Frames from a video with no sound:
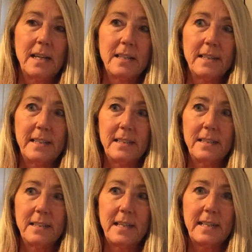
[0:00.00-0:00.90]
and
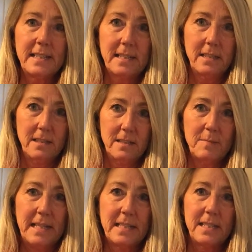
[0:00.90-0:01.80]
then I sent another
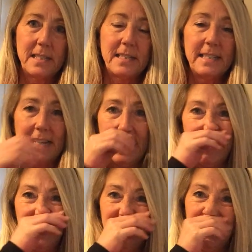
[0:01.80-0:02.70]
message
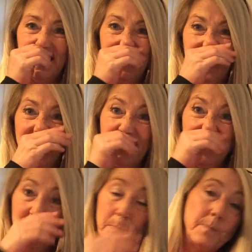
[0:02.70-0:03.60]
today
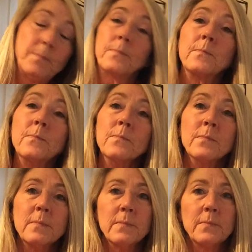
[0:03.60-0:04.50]
telling him
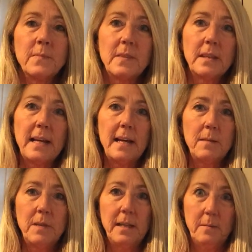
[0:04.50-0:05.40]

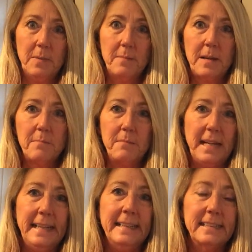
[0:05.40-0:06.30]
a little bit about
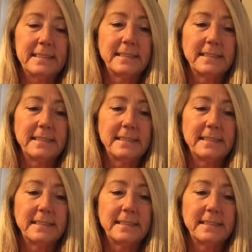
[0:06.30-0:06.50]
me,